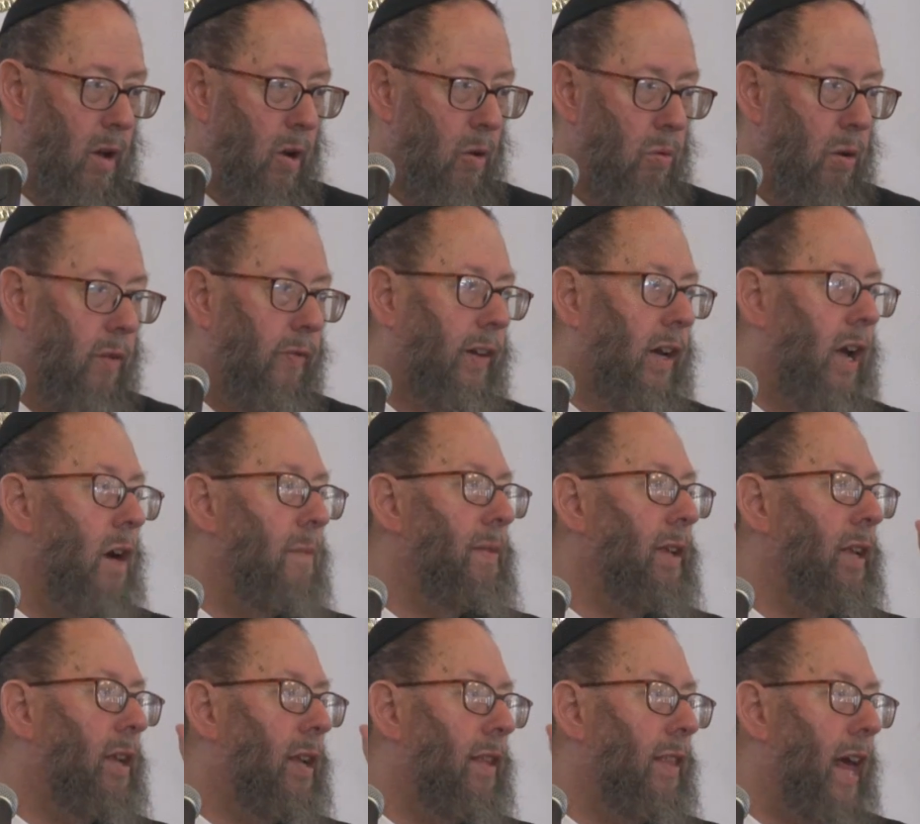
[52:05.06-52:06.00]
would have come
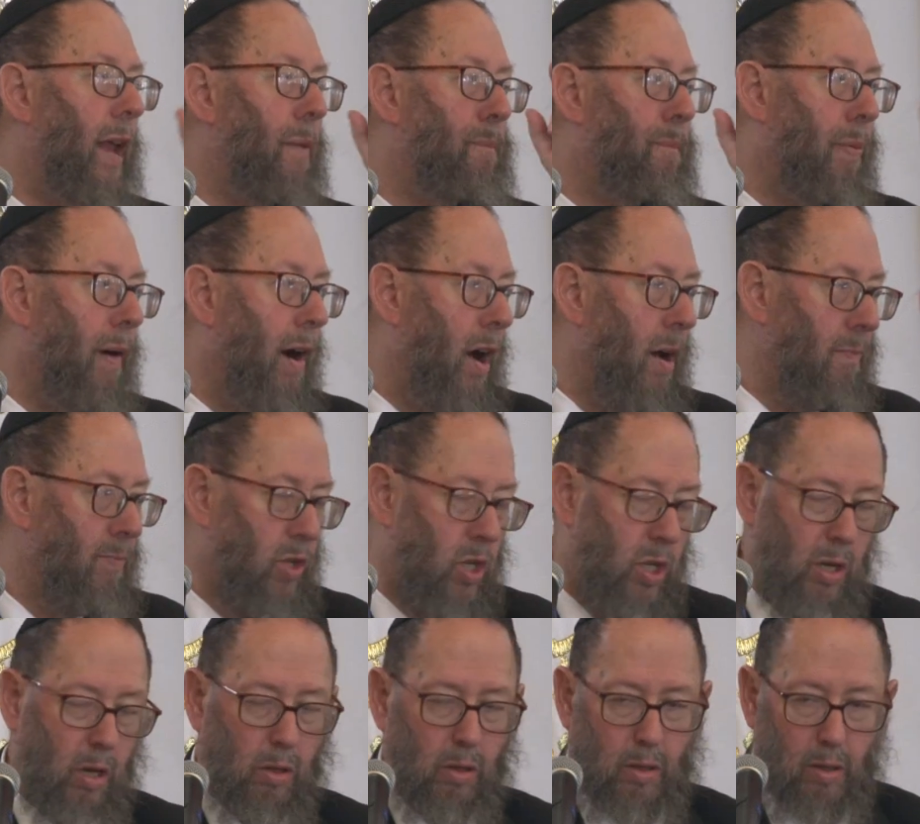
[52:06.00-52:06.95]
into that bomb
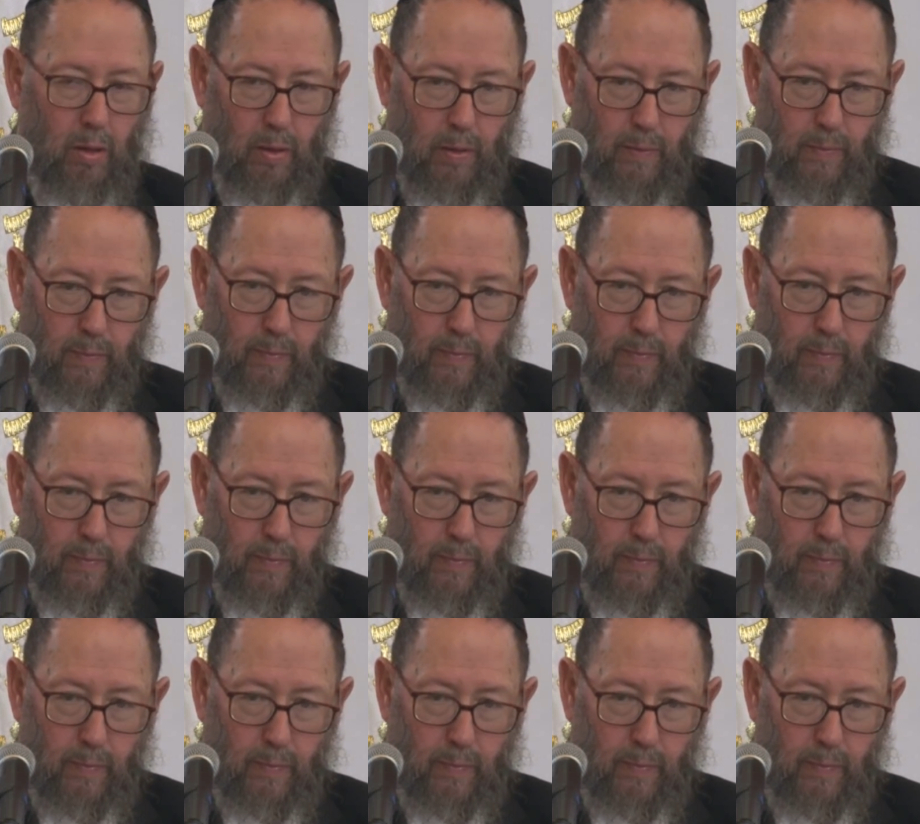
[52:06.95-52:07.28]
shelter